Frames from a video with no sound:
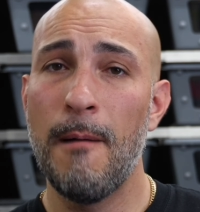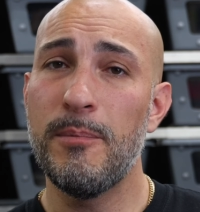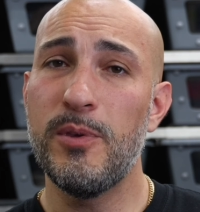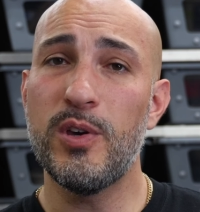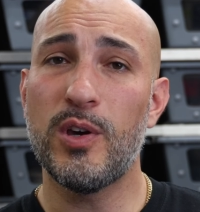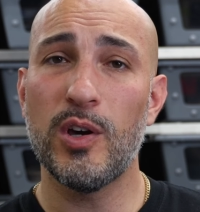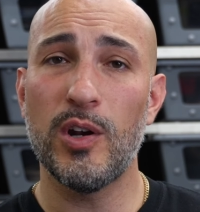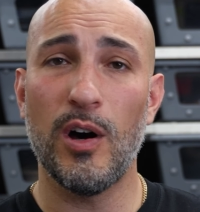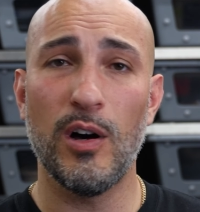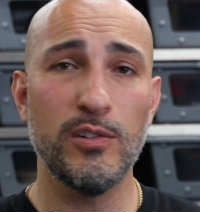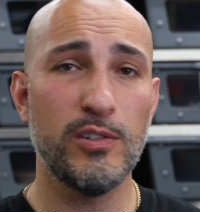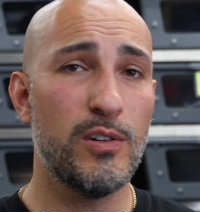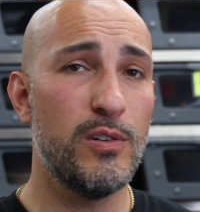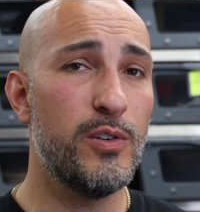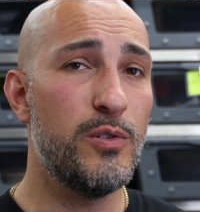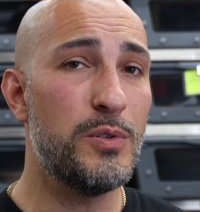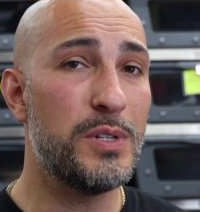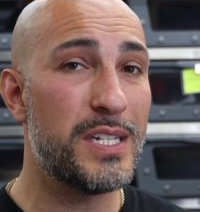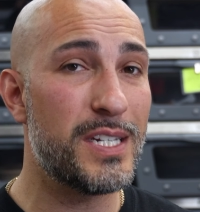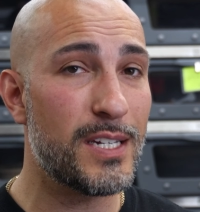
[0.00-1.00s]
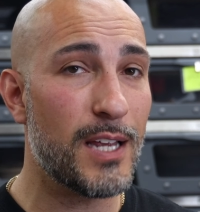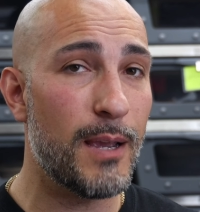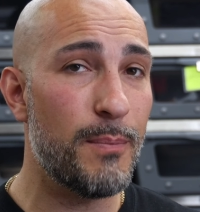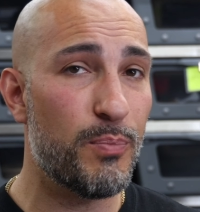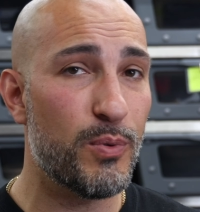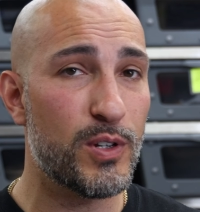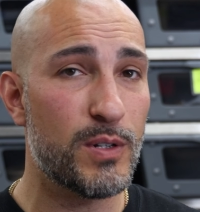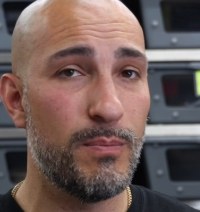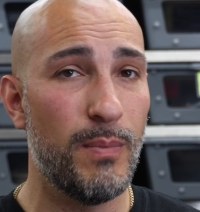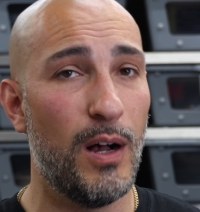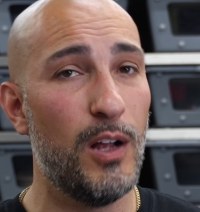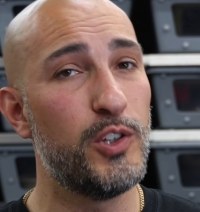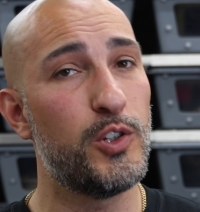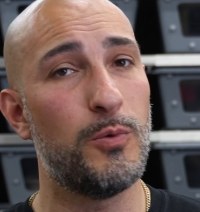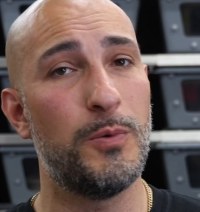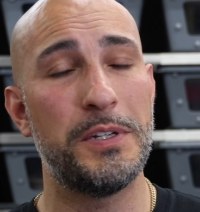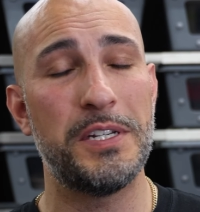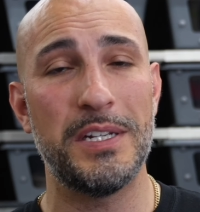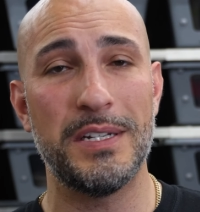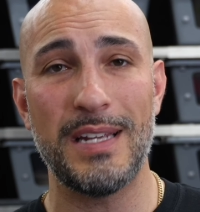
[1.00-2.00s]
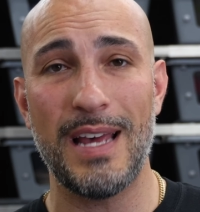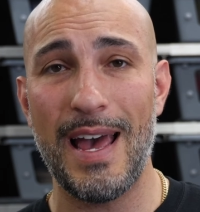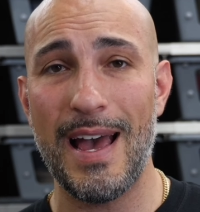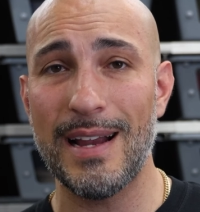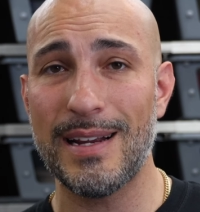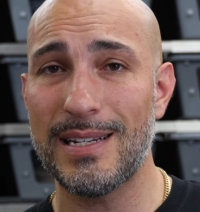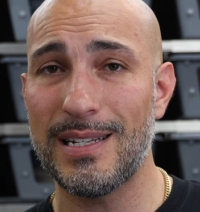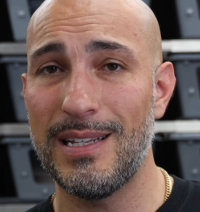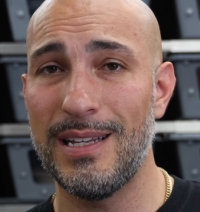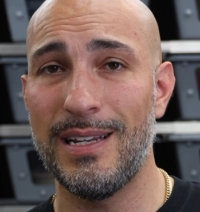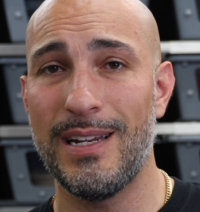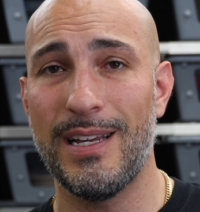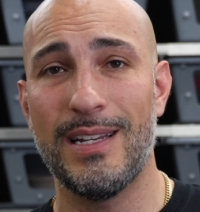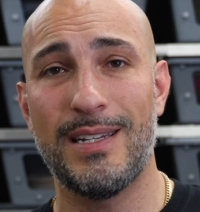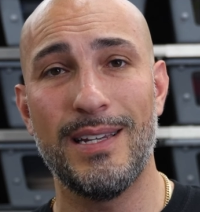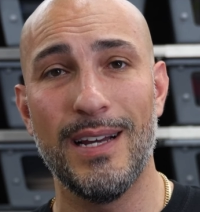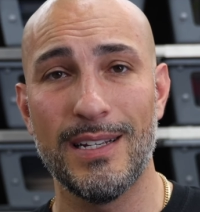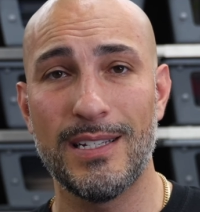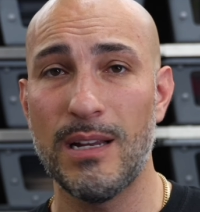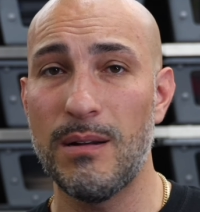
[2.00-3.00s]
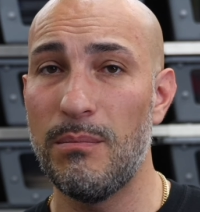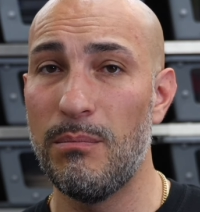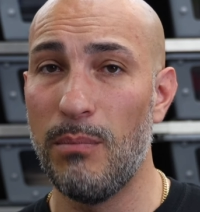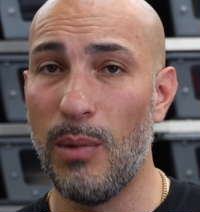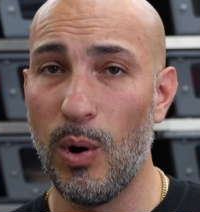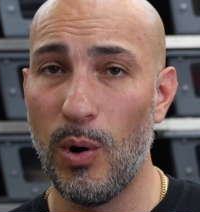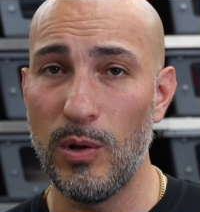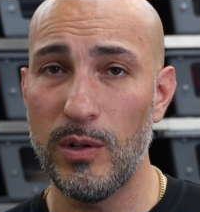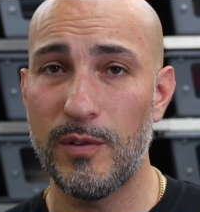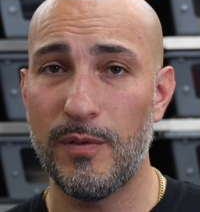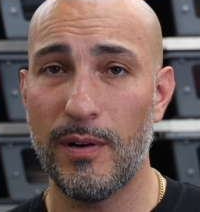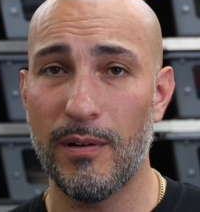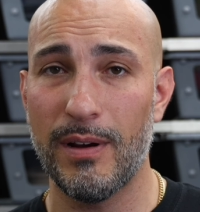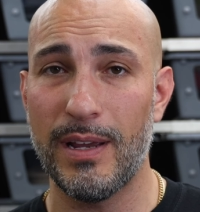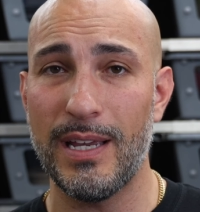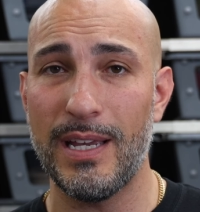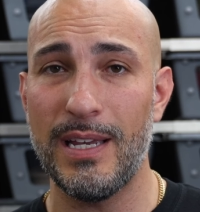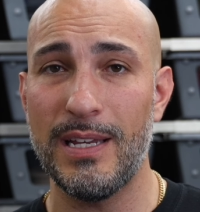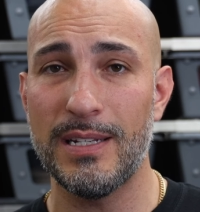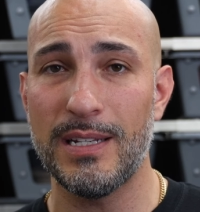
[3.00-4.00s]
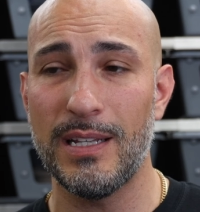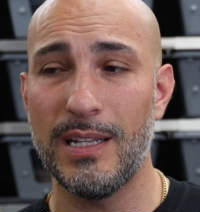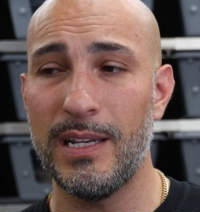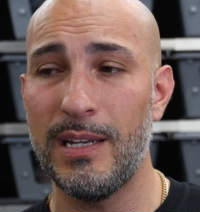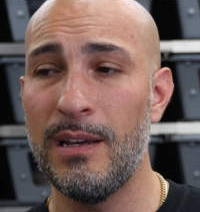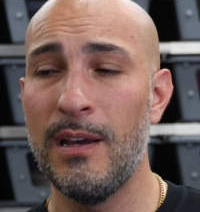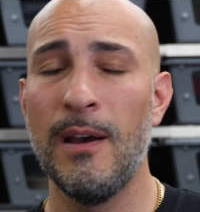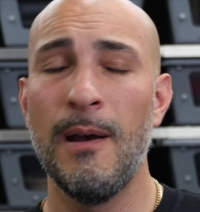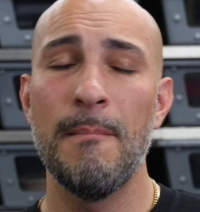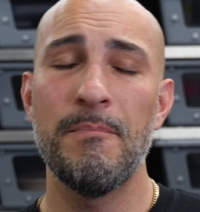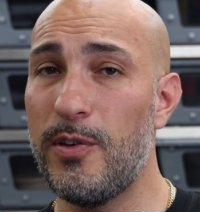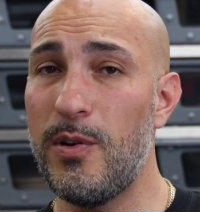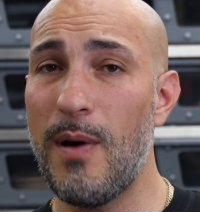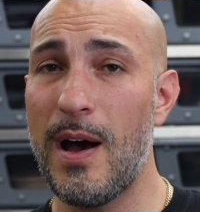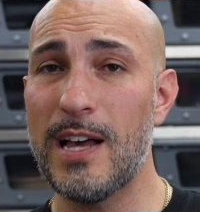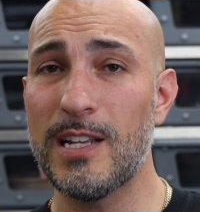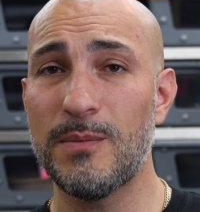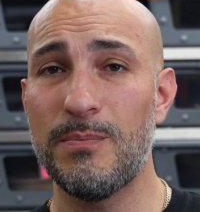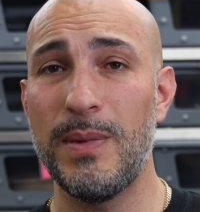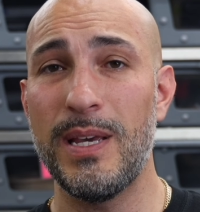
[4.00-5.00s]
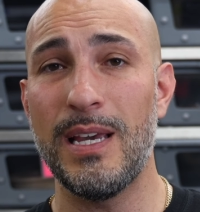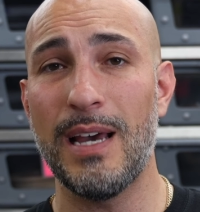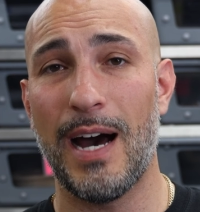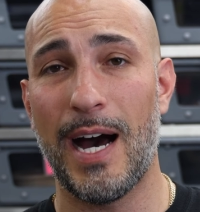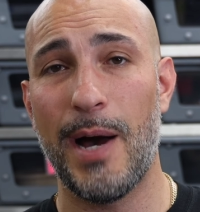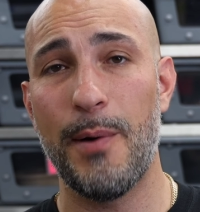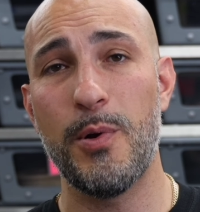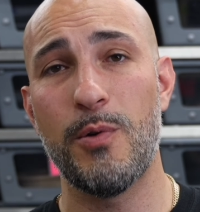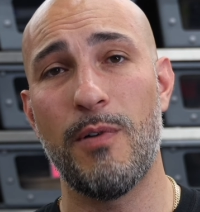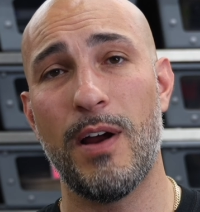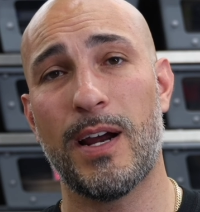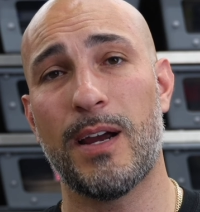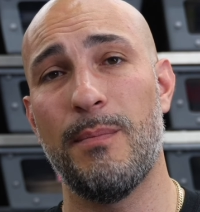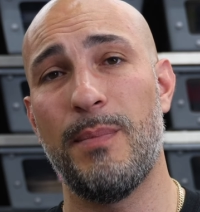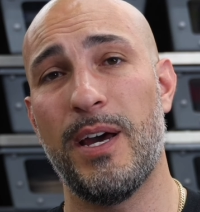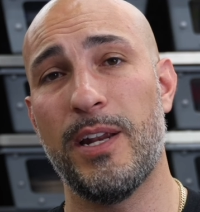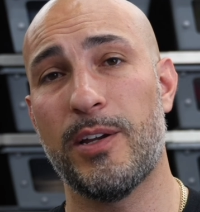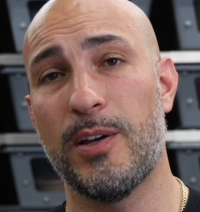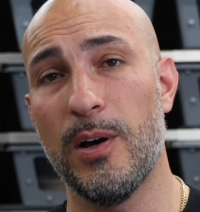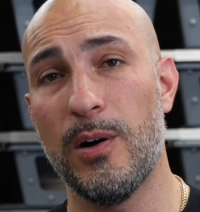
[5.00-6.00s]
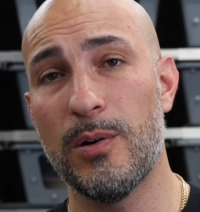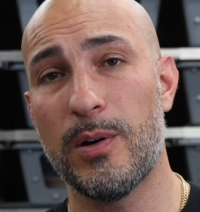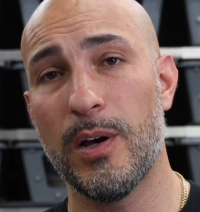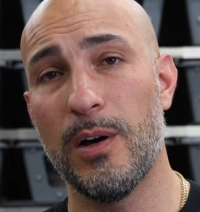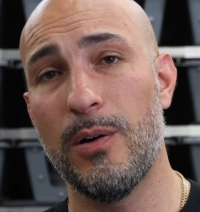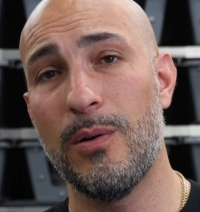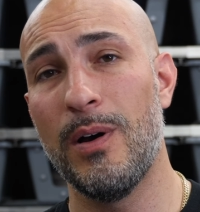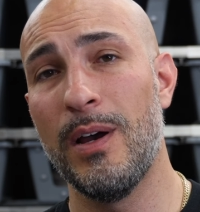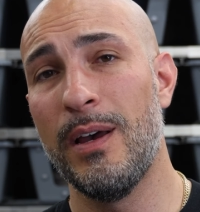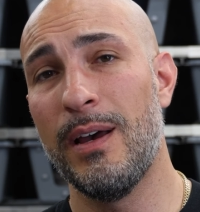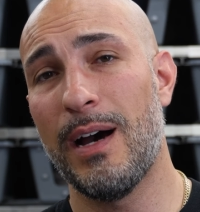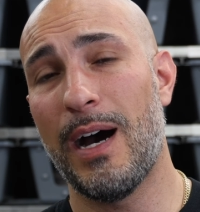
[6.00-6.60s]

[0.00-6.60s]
You could also use cypress mulch, which is excellent. It doesn't mold very easily. If you ask me, I would recommend cocoa.